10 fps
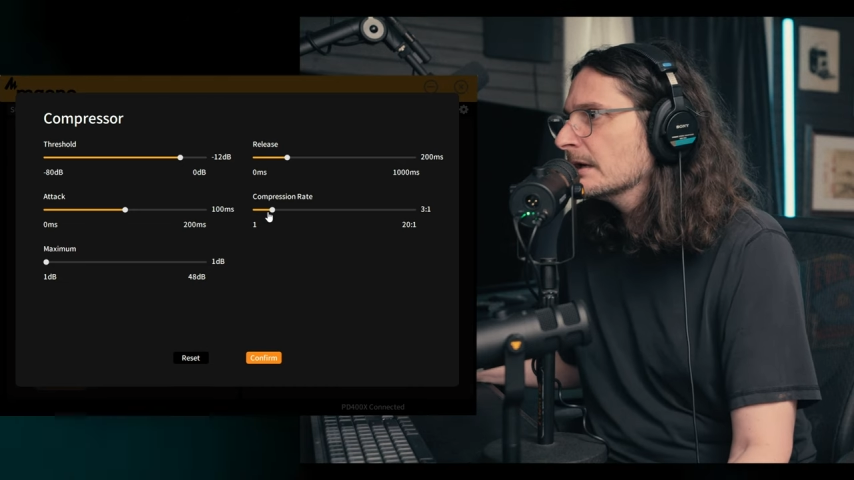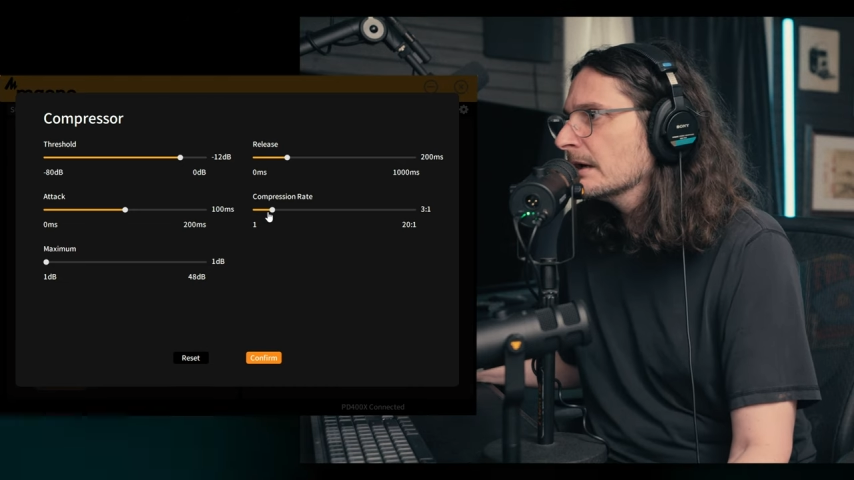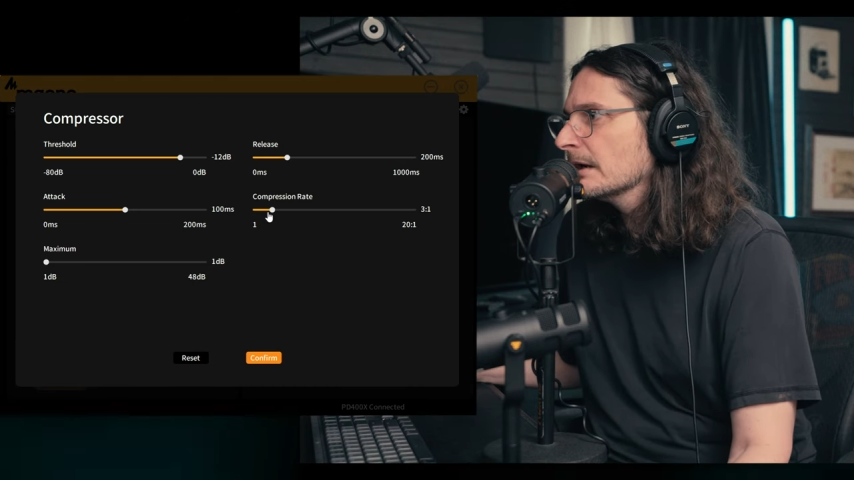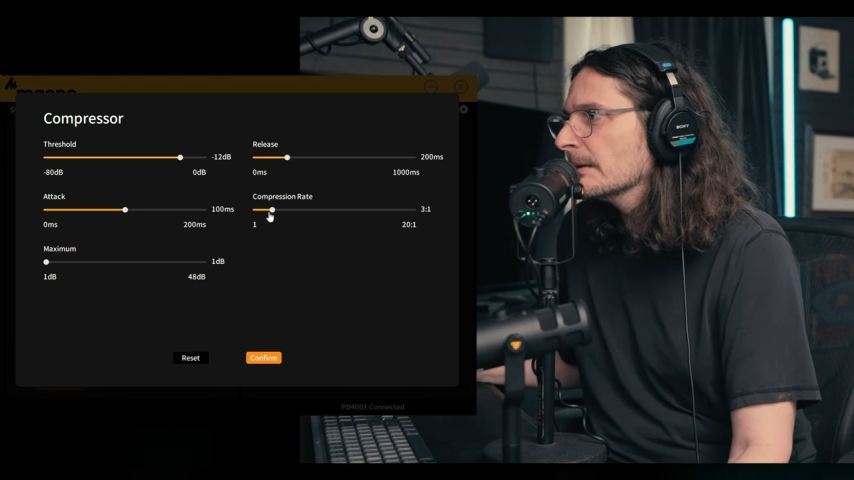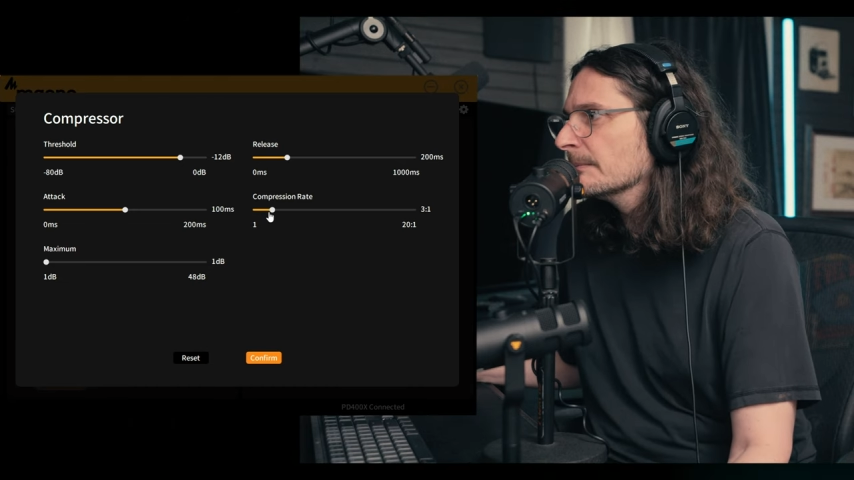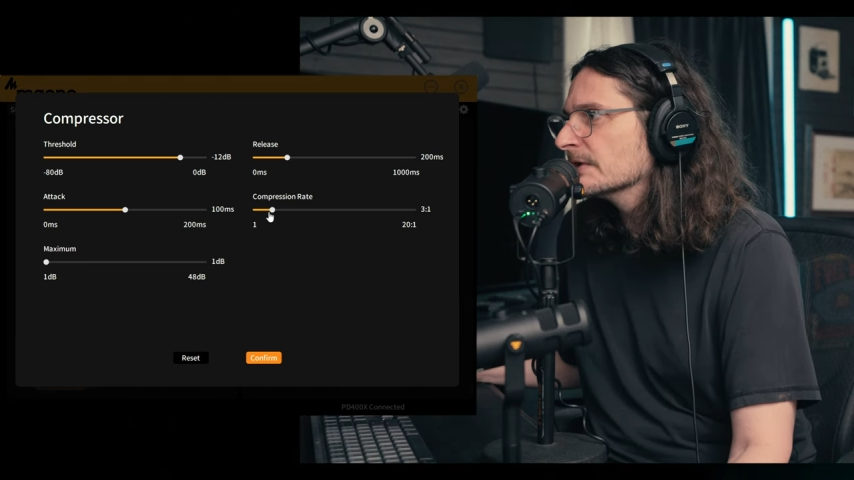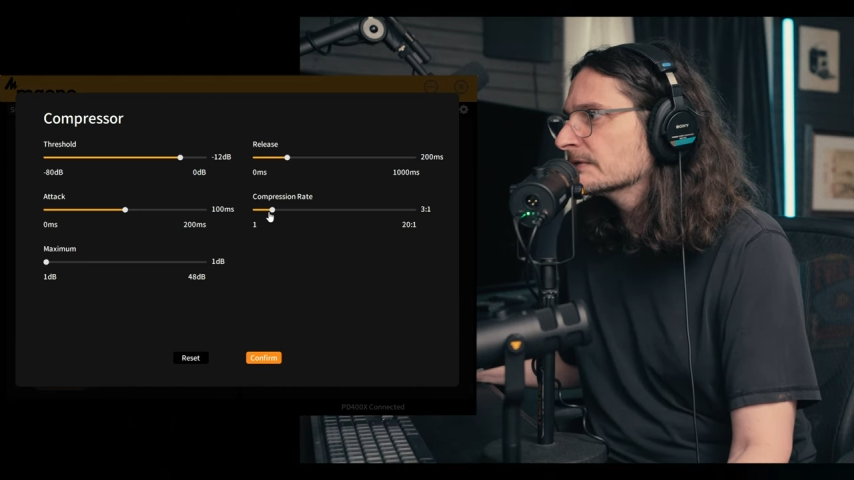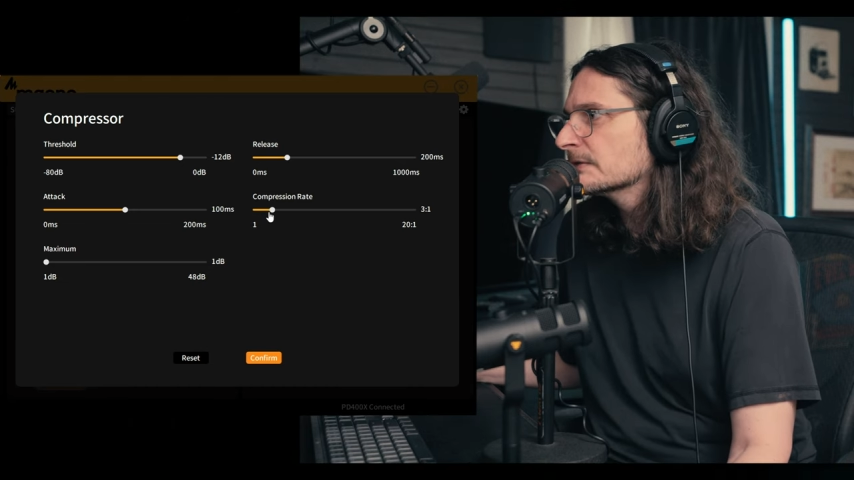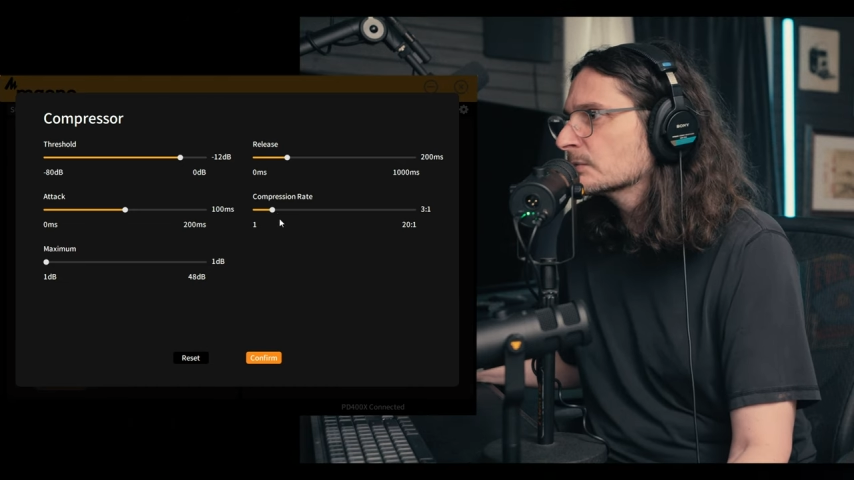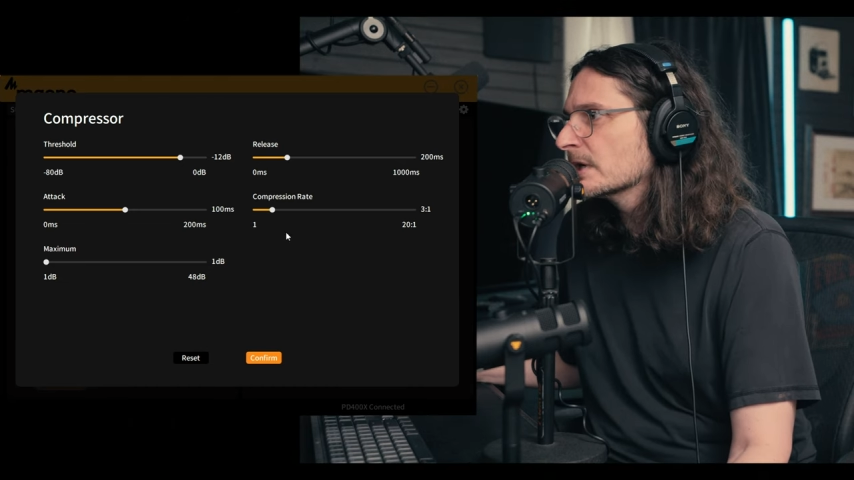this
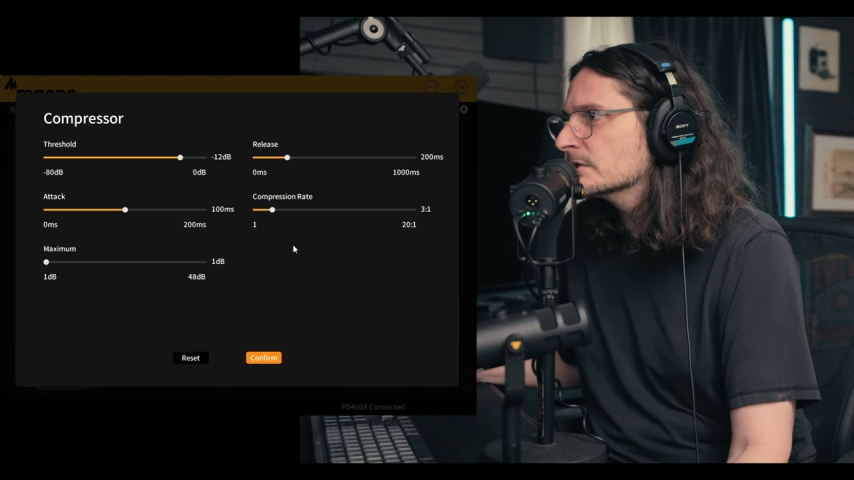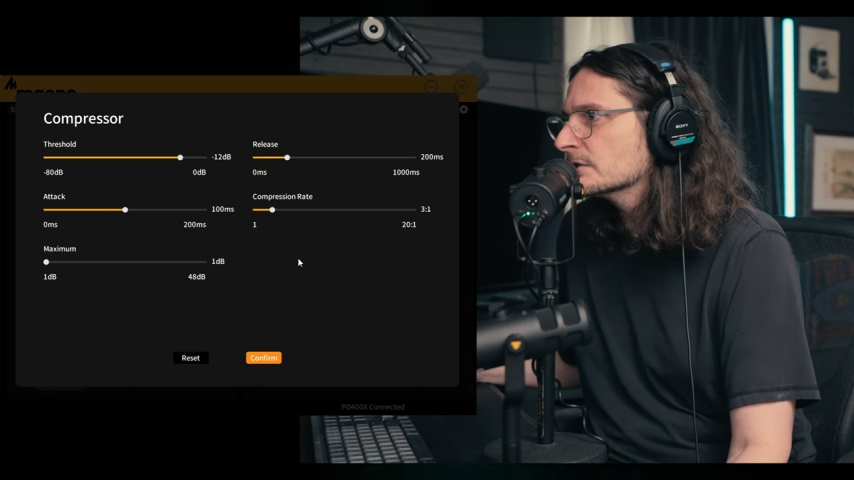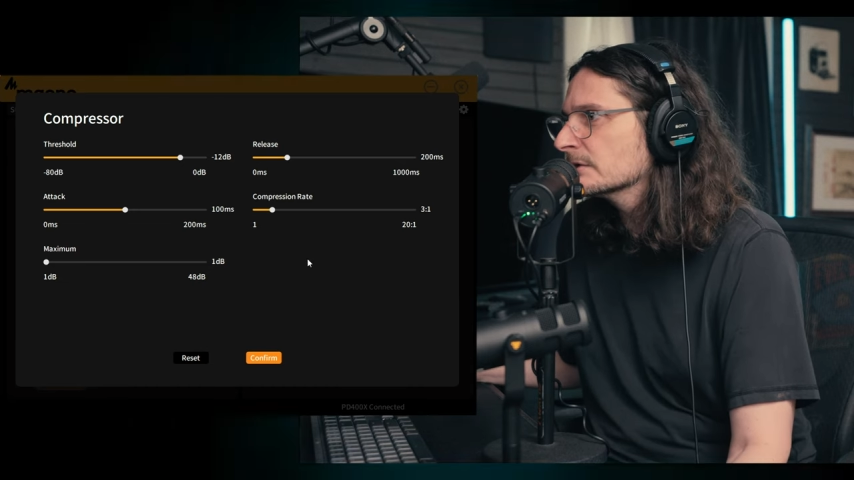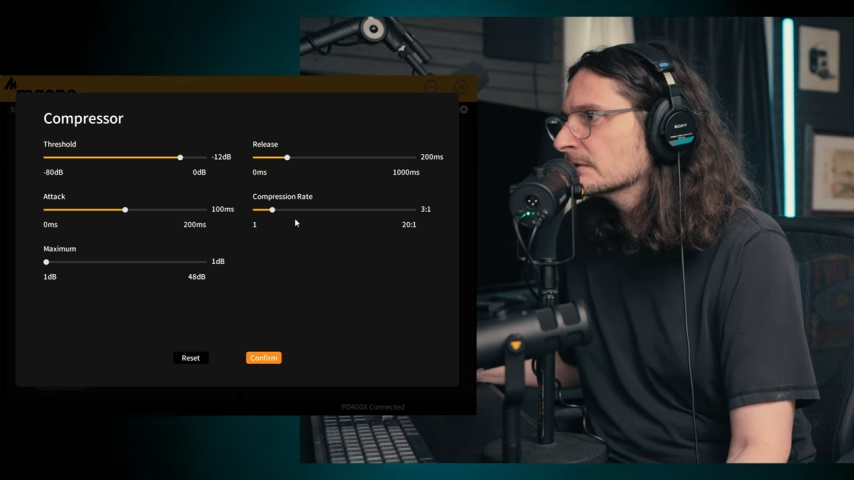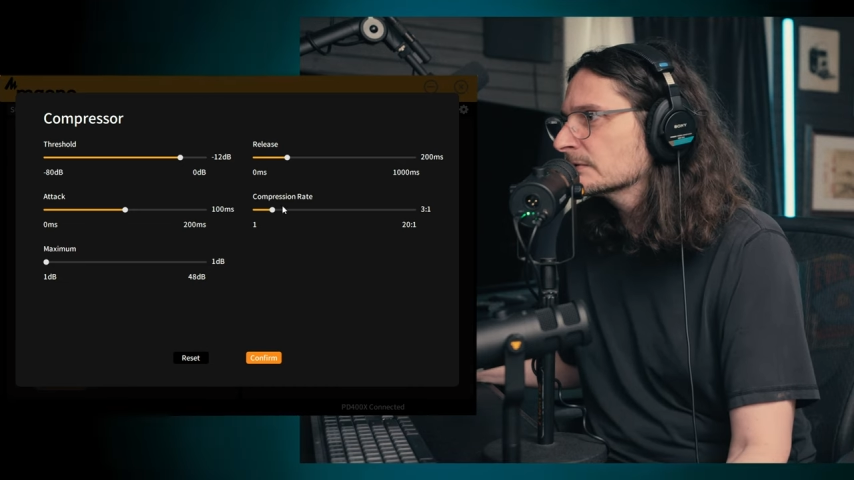is a ratio,